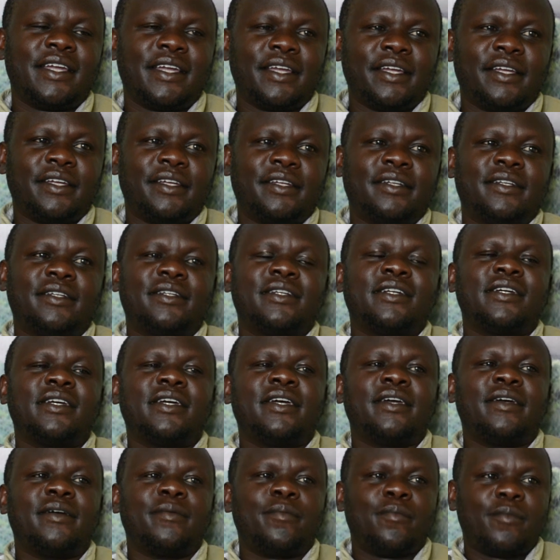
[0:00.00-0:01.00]
uh,
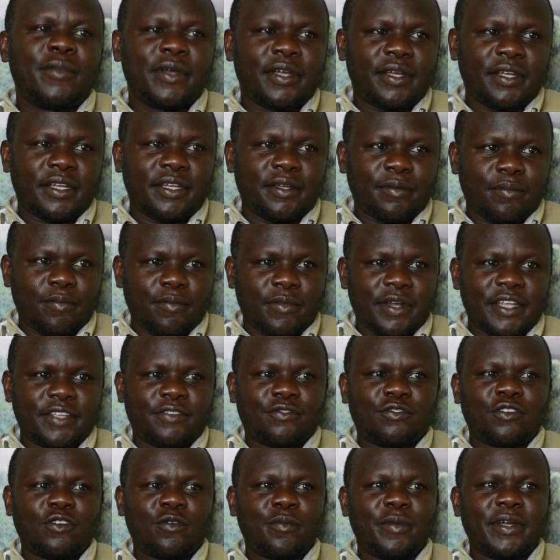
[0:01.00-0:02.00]
uh, um,
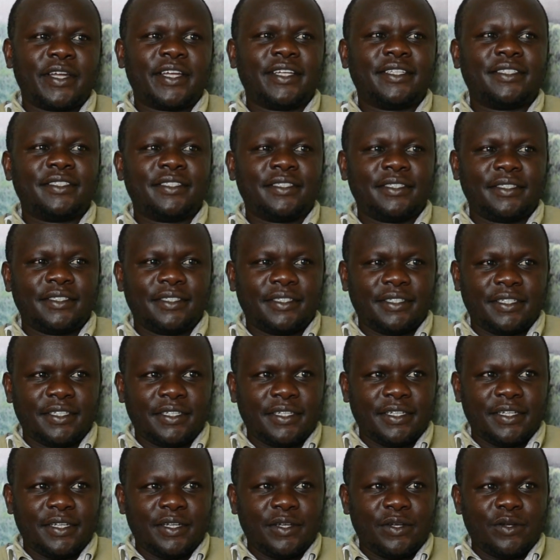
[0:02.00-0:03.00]
livestock market,
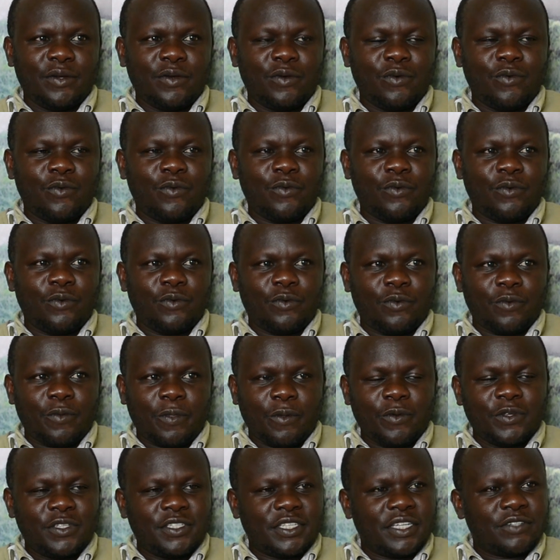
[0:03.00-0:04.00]

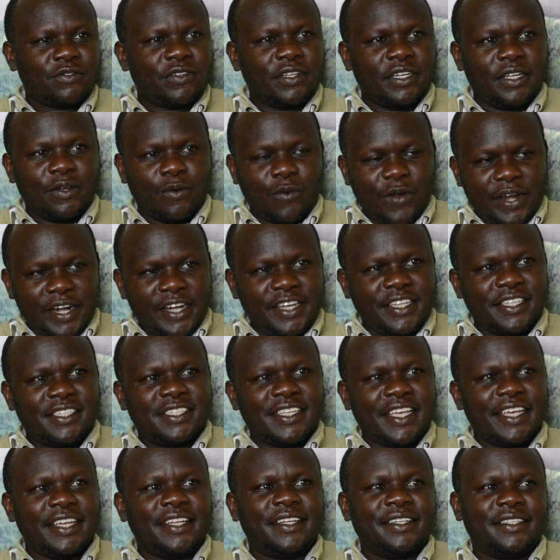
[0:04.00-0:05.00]
which is actually well
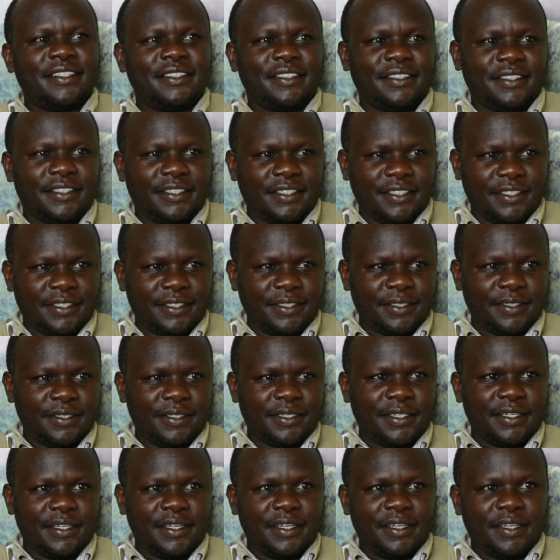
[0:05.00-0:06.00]
designed, eh?
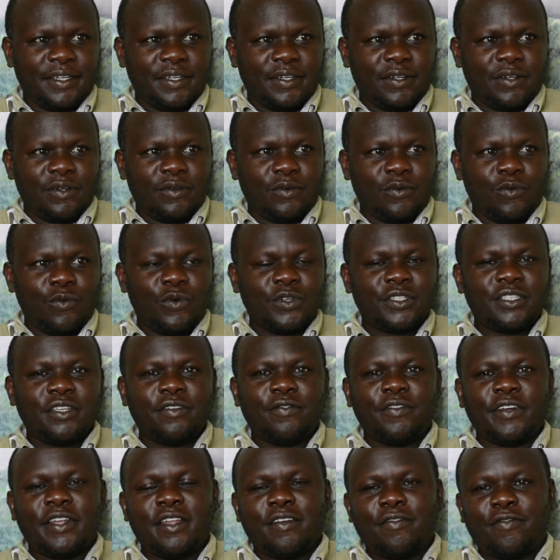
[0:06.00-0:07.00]
Which
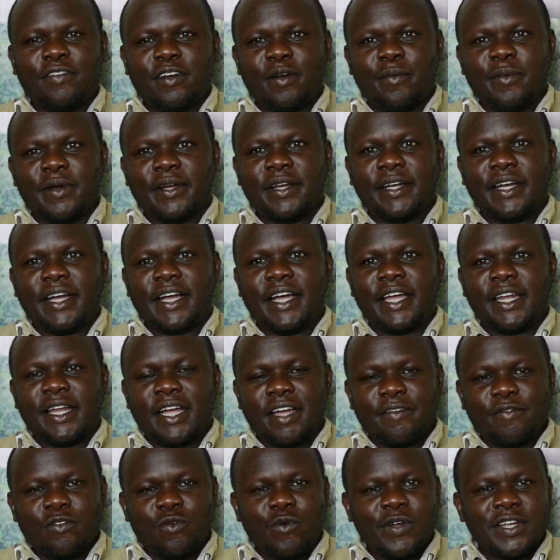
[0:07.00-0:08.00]
even a farmer and
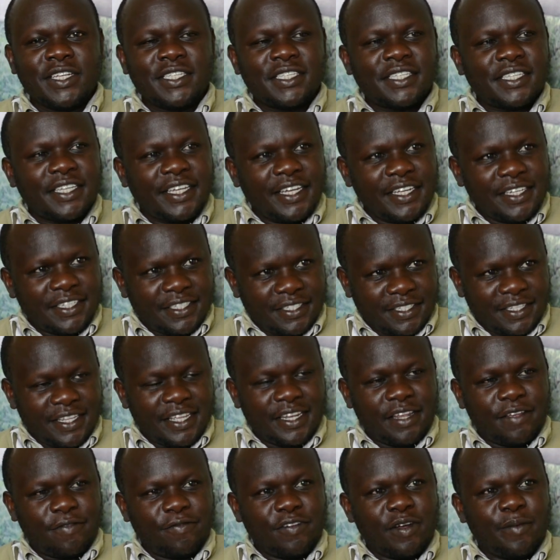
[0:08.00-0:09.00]
having weight scales, then
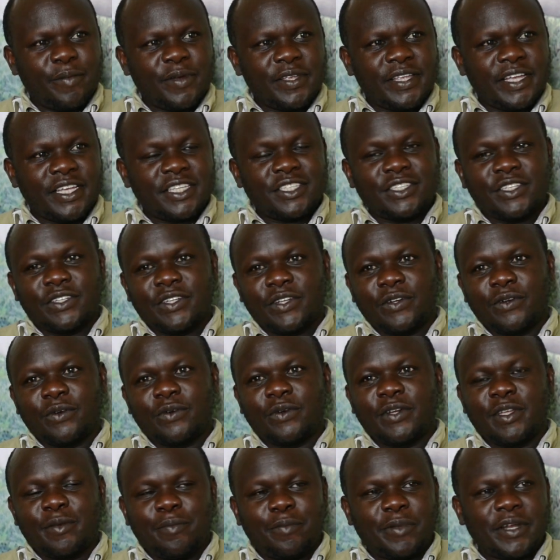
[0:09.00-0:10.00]
the farmer just, you know,
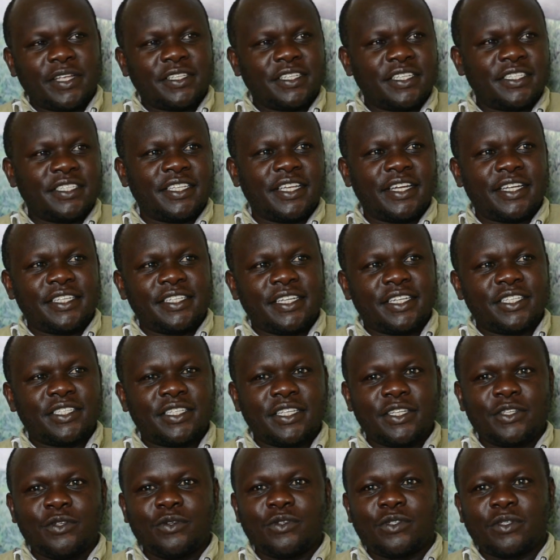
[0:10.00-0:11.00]
the prices here just
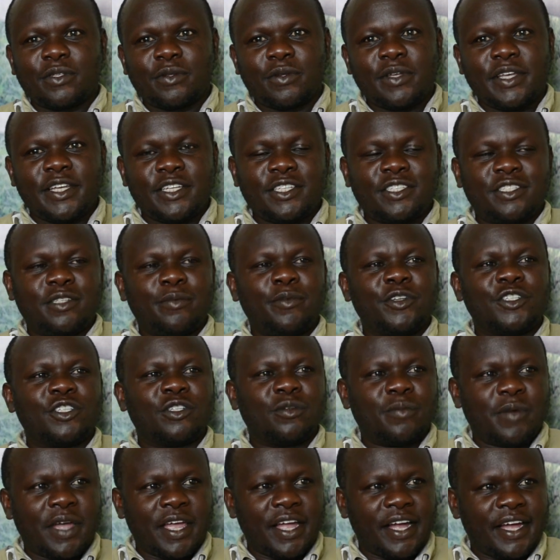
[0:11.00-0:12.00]
they use
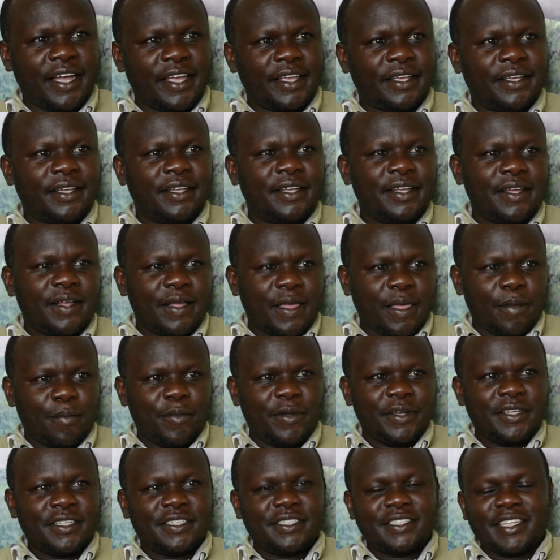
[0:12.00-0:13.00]
estimation by eye,
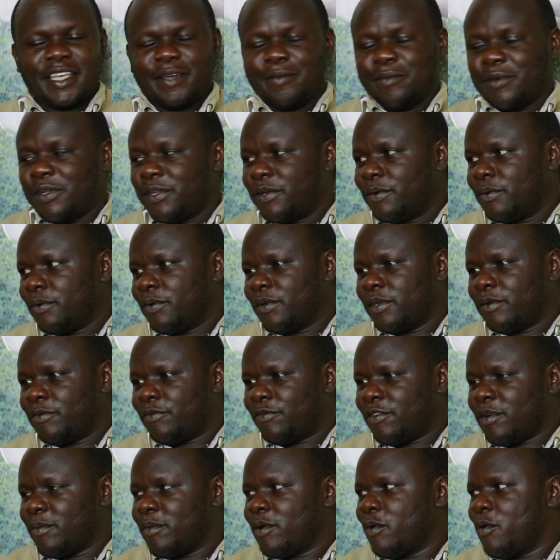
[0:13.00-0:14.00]
but this time the
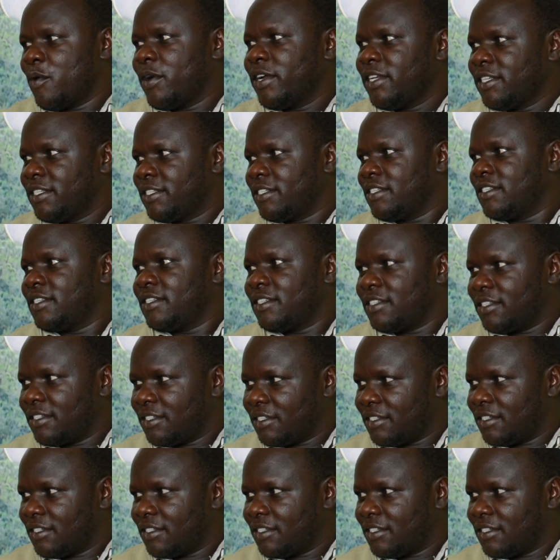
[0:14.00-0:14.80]
farmer weighs